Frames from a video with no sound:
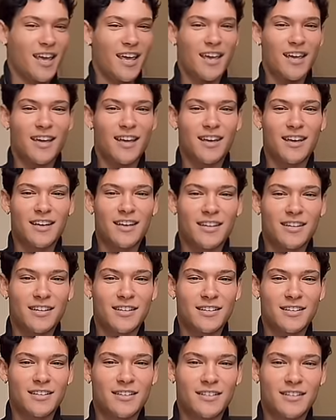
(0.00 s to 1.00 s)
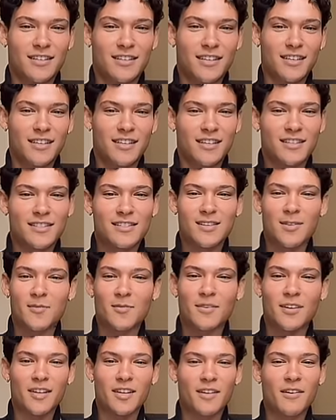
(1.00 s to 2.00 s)
and it is
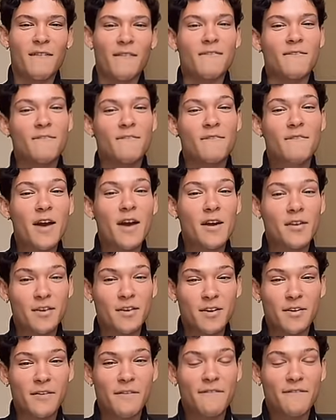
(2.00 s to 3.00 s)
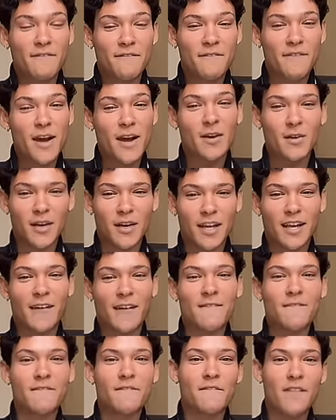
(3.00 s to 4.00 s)
something very,
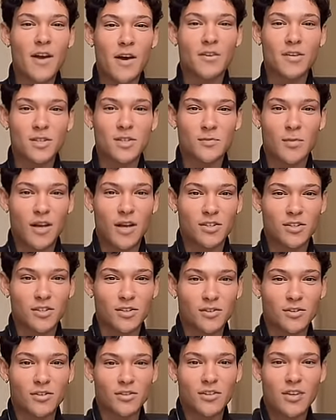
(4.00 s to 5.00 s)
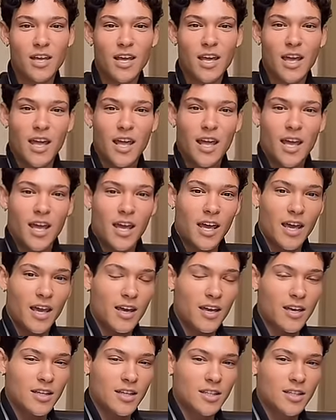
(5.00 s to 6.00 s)
very, very special,
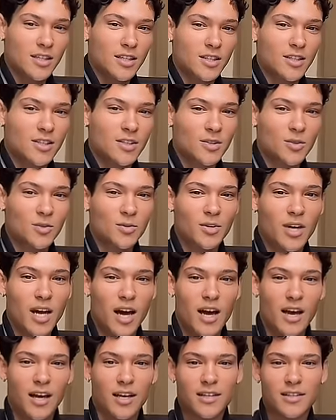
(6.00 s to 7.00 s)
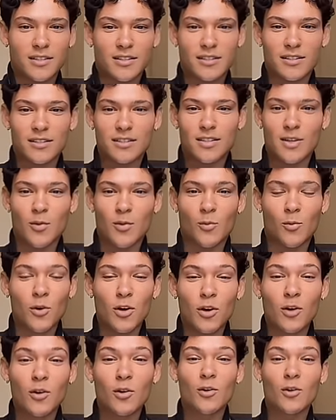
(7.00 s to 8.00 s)
and you guys
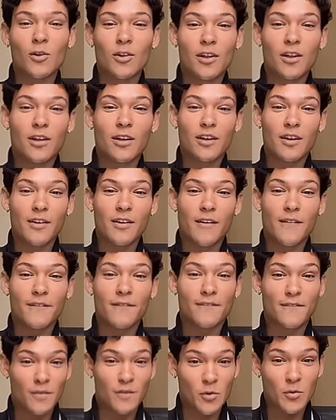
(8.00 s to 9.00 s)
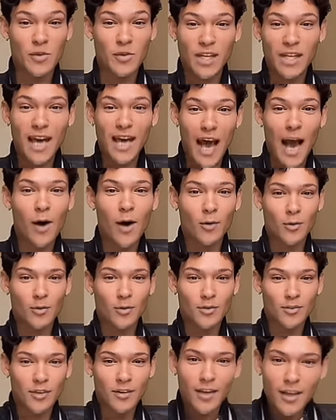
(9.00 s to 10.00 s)
will freak
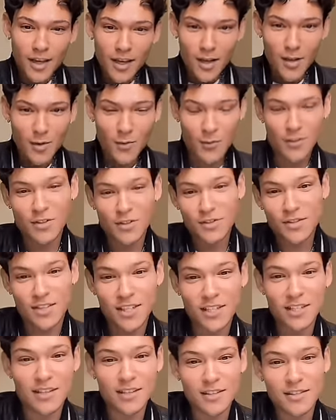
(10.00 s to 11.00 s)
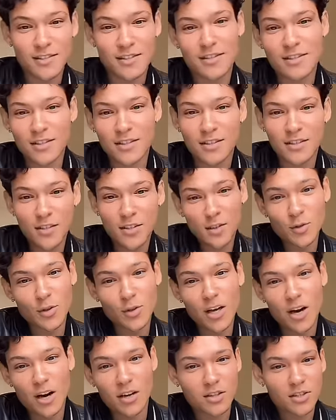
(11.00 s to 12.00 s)
out when you see this new
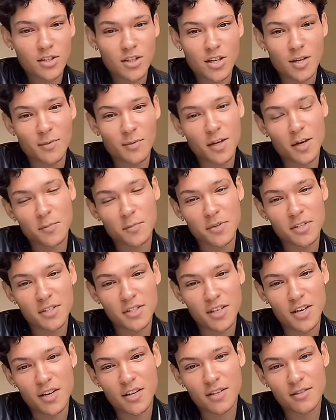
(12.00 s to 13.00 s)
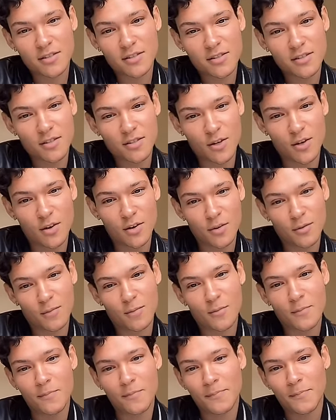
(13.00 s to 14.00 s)
launch coming up this year.
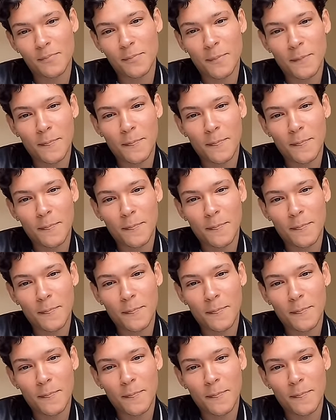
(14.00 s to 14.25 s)
So